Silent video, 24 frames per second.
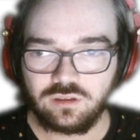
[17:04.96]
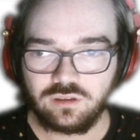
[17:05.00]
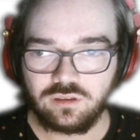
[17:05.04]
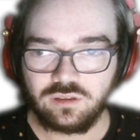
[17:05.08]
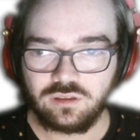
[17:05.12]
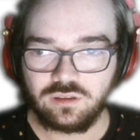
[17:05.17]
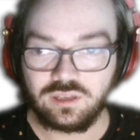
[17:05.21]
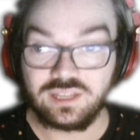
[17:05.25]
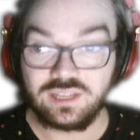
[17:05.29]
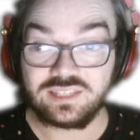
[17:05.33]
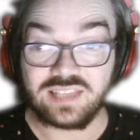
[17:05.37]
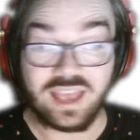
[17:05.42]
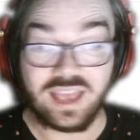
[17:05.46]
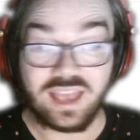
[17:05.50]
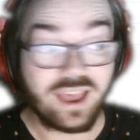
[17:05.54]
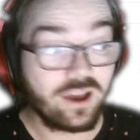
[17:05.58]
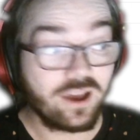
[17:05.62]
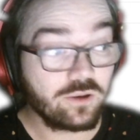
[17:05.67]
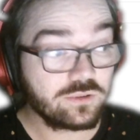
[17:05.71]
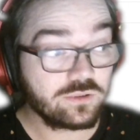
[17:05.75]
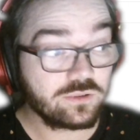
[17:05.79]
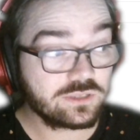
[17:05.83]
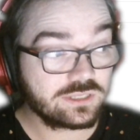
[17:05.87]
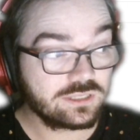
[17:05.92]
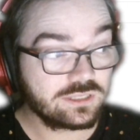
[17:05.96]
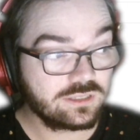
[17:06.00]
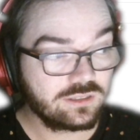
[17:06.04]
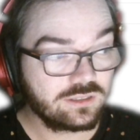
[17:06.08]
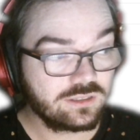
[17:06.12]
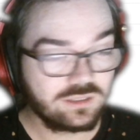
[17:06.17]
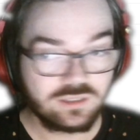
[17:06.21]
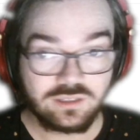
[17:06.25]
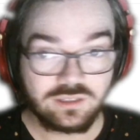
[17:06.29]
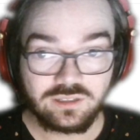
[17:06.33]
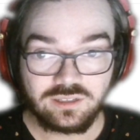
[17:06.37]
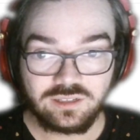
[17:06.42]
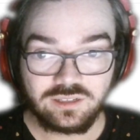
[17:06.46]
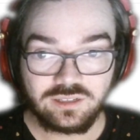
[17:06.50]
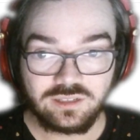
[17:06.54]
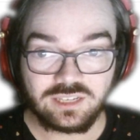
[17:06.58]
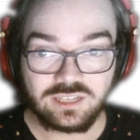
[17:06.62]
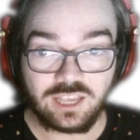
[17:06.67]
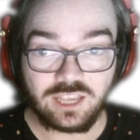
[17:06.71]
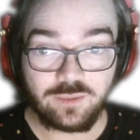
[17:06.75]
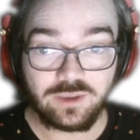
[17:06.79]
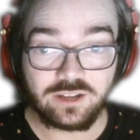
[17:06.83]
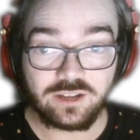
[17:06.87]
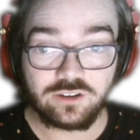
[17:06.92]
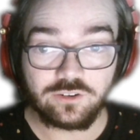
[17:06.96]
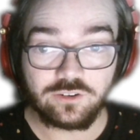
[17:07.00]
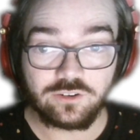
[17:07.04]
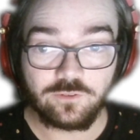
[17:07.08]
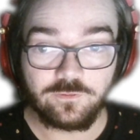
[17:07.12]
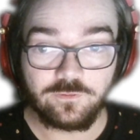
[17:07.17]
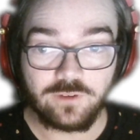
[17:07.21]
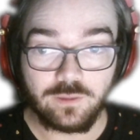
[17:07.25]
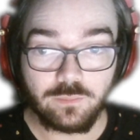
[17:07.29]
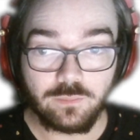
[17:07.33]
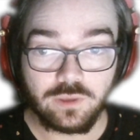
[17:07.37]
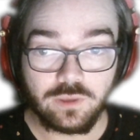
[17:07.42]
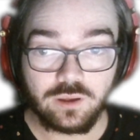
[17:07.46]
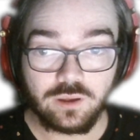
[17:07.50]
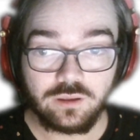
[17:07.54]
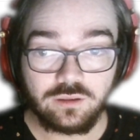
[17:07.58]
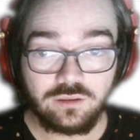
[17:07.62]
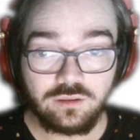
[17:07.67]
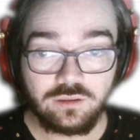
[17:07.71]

It's out. Came out in November.